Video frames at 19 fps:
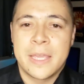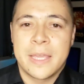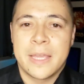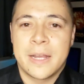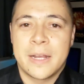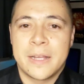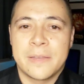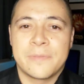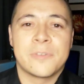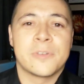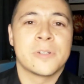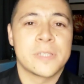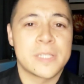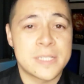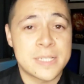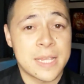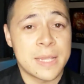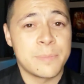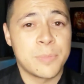If you're in the
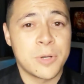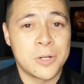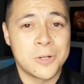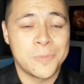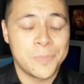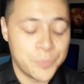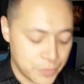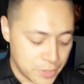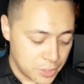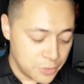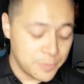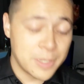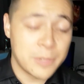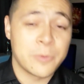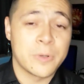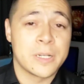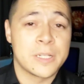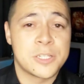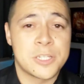same boat, you
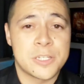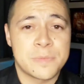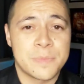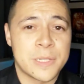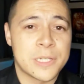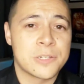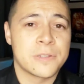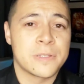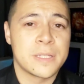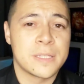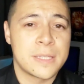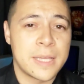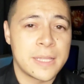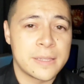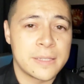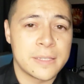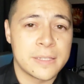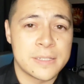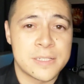might want to just make sure that
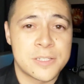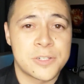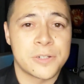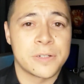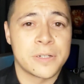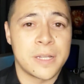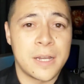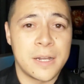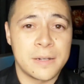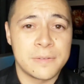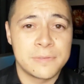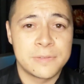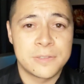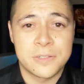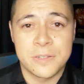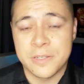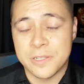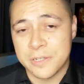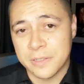that thing is turned off
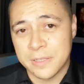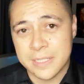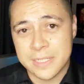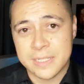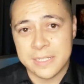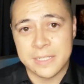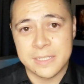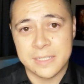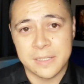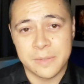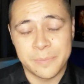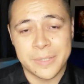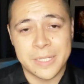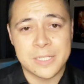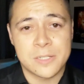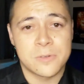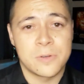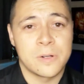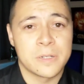so that you're listening to the
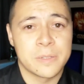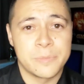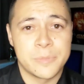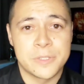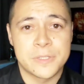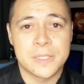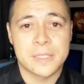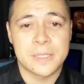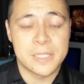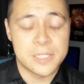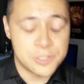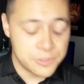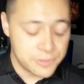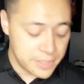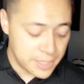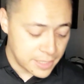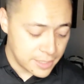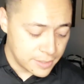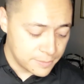best quality music that you
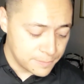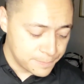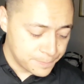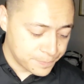can.